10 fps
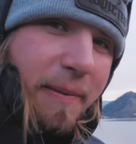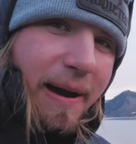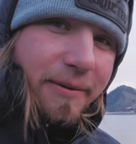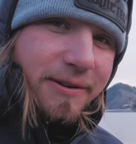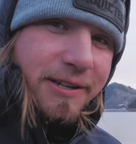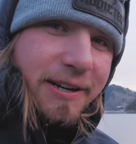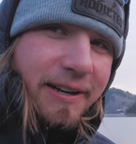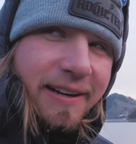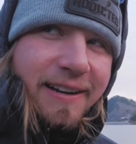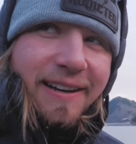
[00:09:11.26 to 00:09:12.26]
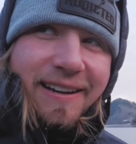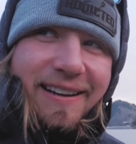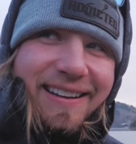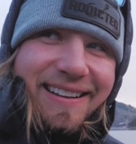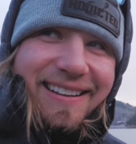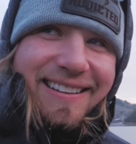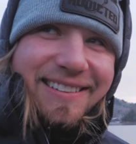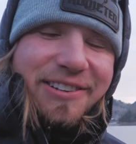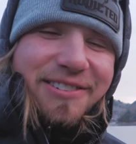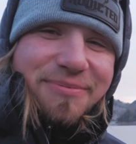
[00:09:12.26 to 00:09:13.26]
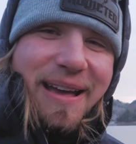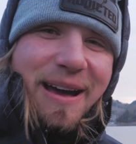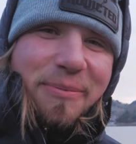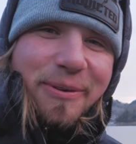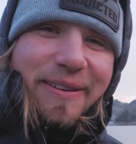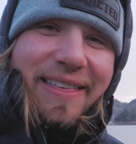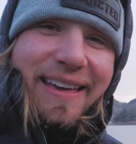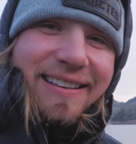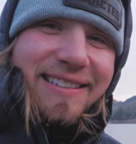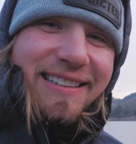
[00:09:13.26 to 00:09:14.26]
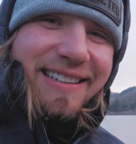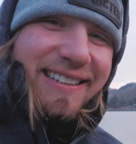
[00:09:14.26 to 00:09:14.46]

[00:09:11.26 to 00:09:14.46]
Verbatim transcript: Mountains. Let's go do some cowboy things.